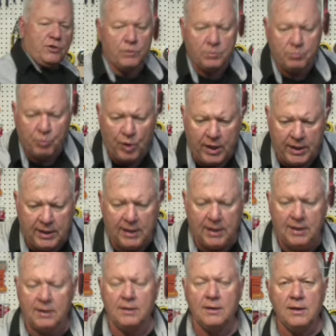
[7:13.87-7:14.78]
with
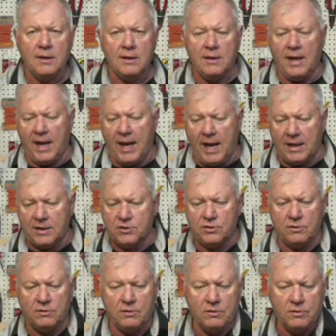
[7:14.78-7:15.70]
braking,
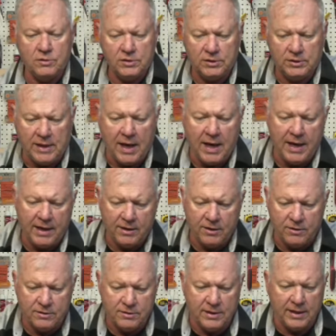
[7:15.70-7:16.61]
axles,
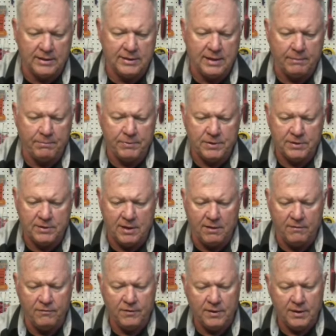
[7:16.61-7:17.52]
tires, that type of
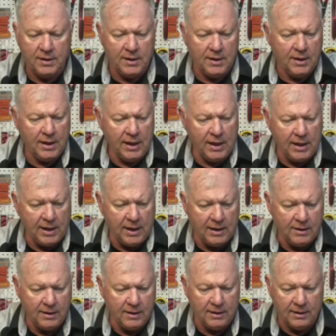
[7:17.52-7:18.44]
stuff.
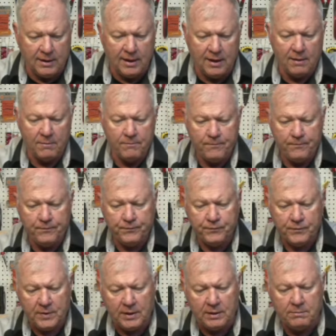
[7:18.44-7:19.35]
And
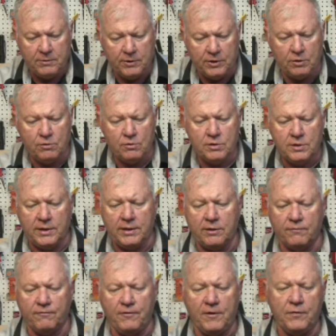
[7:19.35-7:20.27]
usually
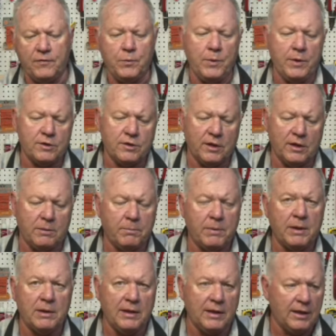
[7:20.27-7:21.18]
your fifth wheels are going to
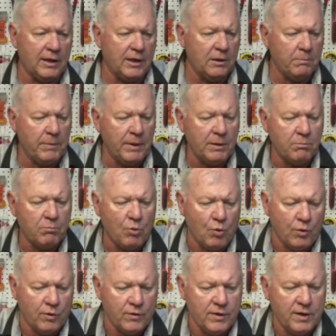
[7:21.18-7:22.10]
be a little bit
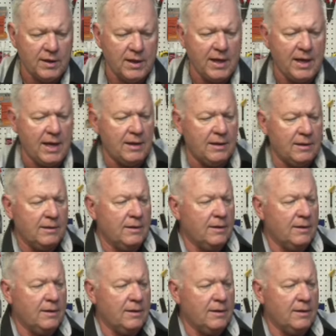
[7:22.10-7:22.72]
more than that.